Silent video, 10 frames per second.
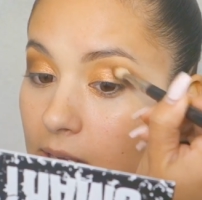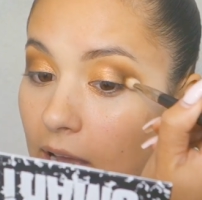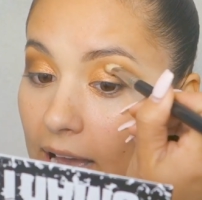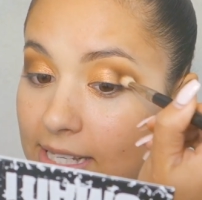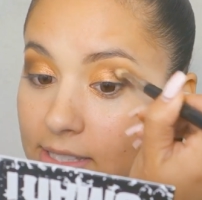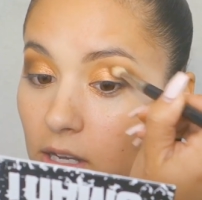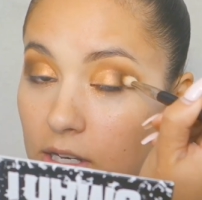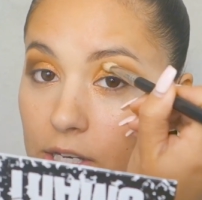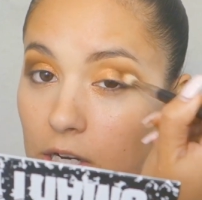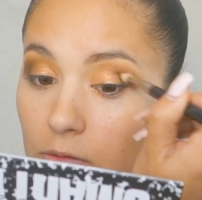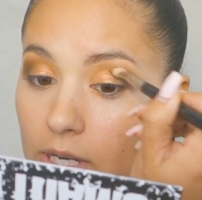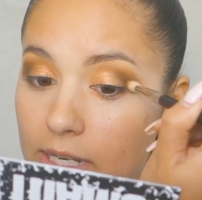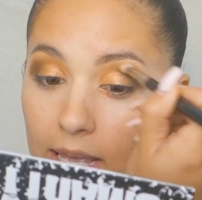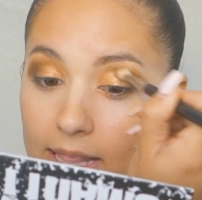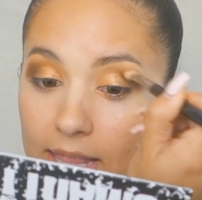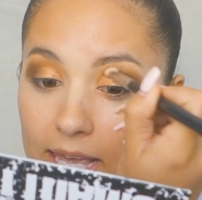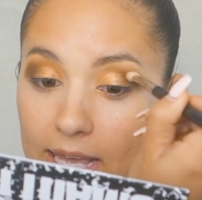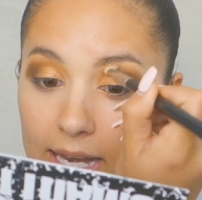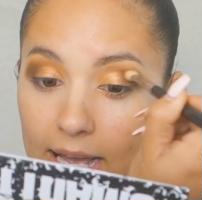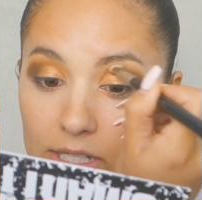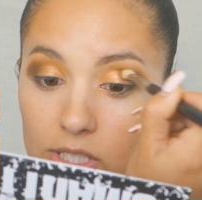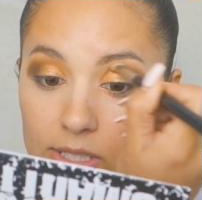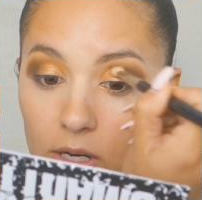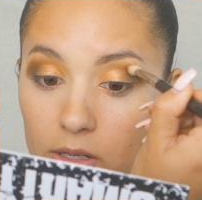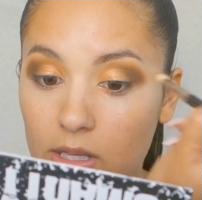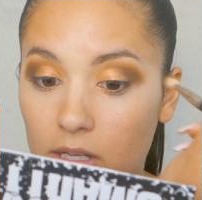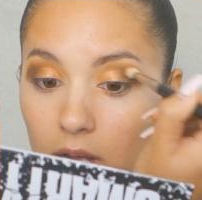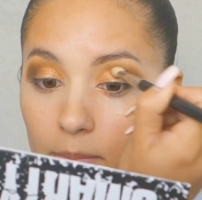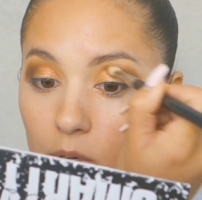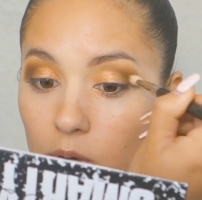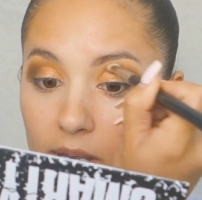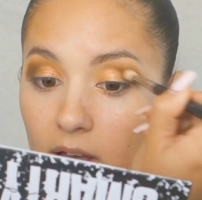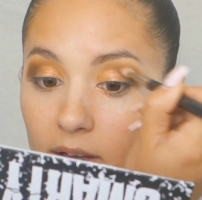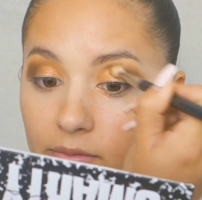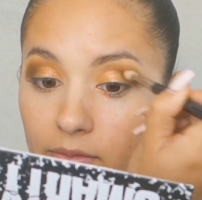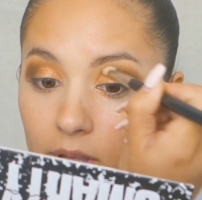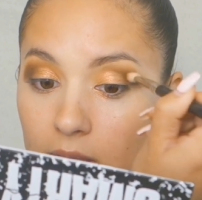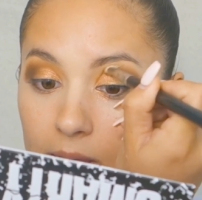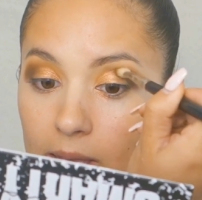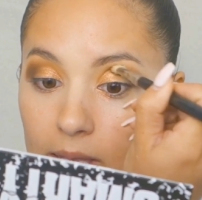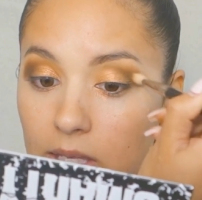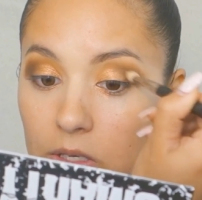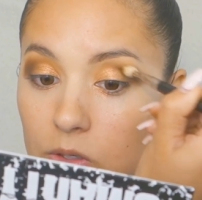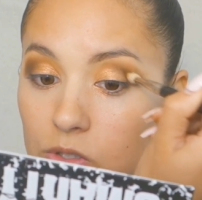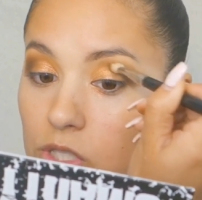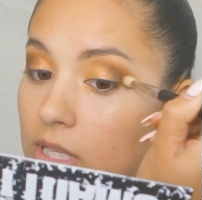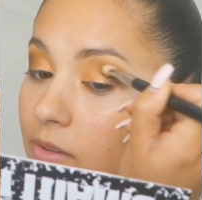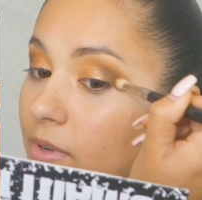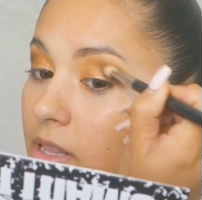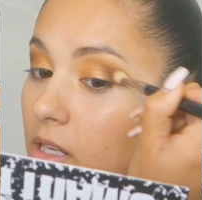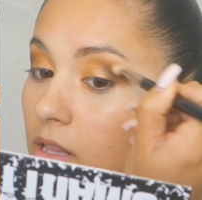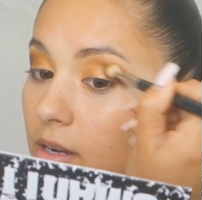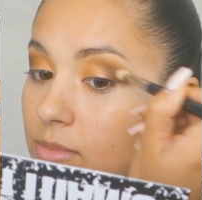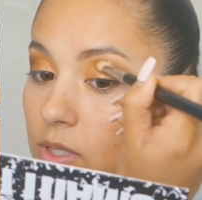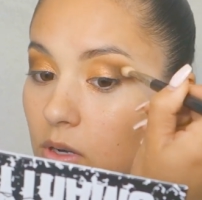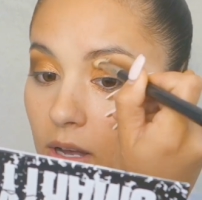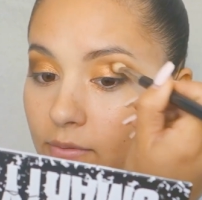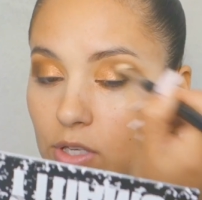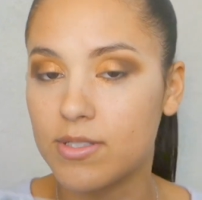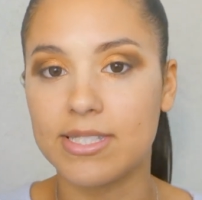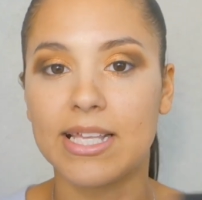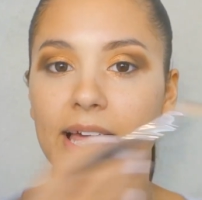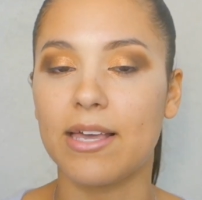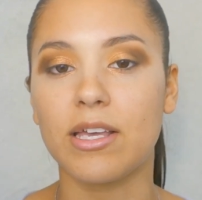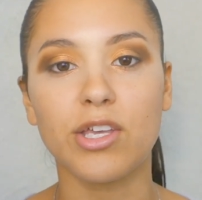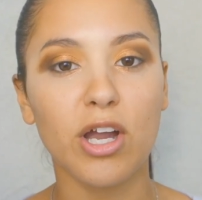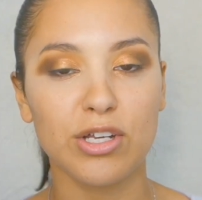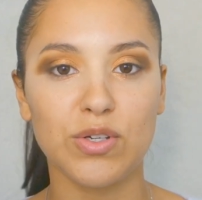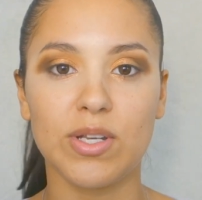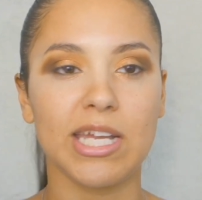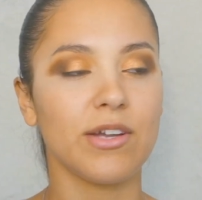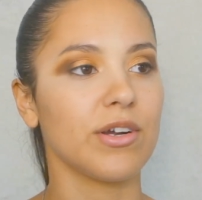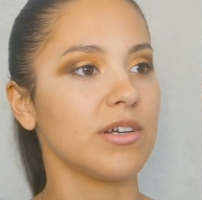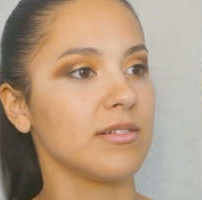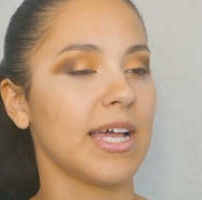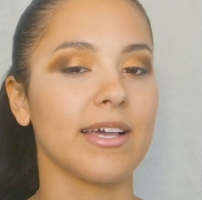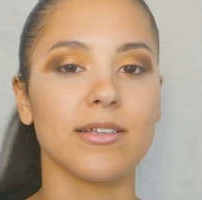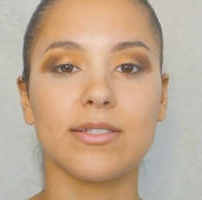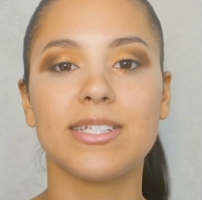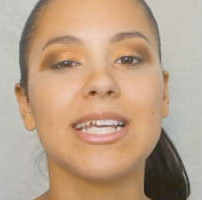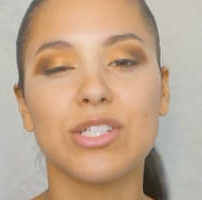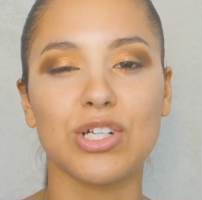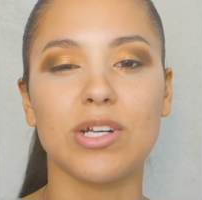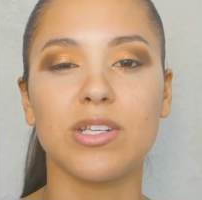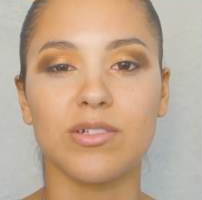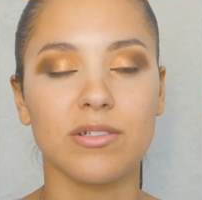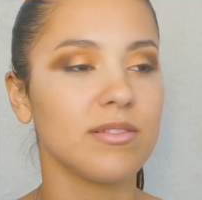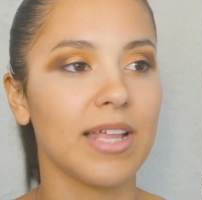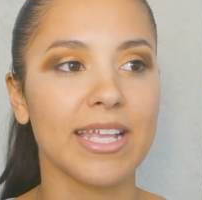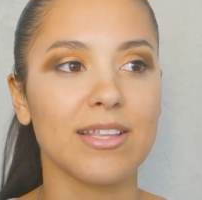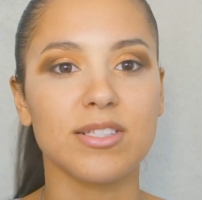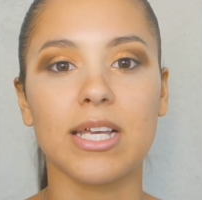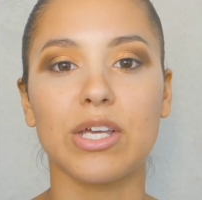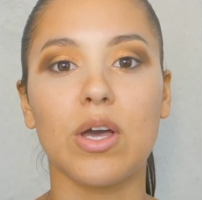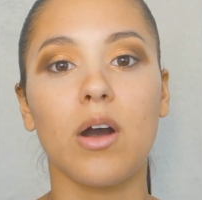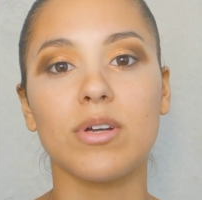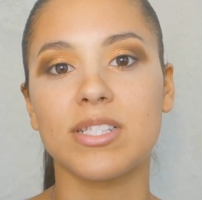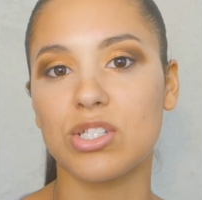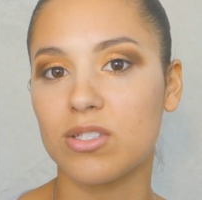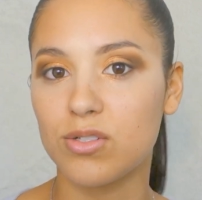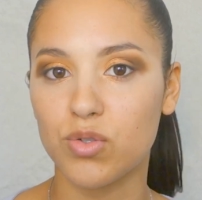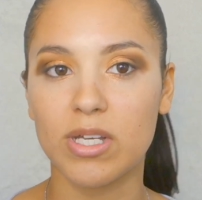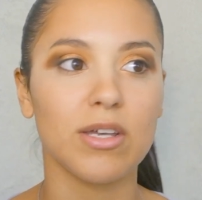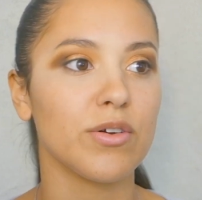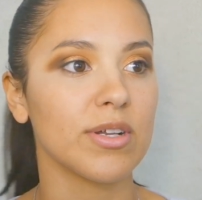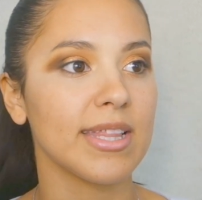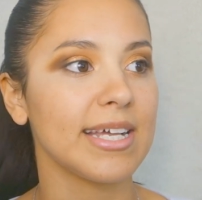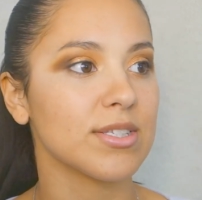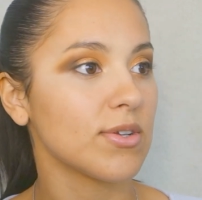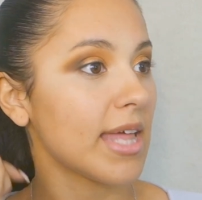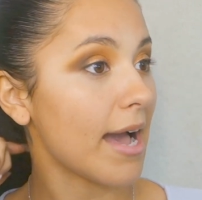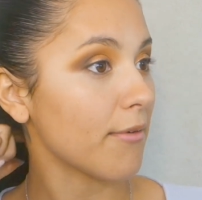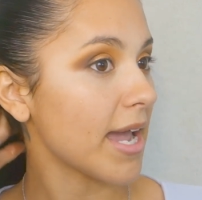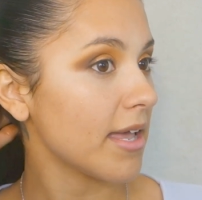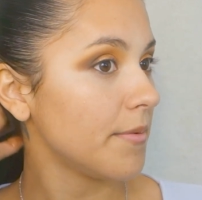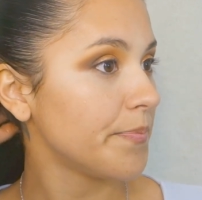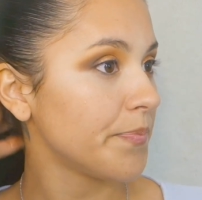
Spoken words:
I saw no one. And then I just heard the alarm going off. Usually when the alarms go off, you'll see like a yard duty or like a teacher, and they'll tell you, oh, it's just a drill or this or that, right?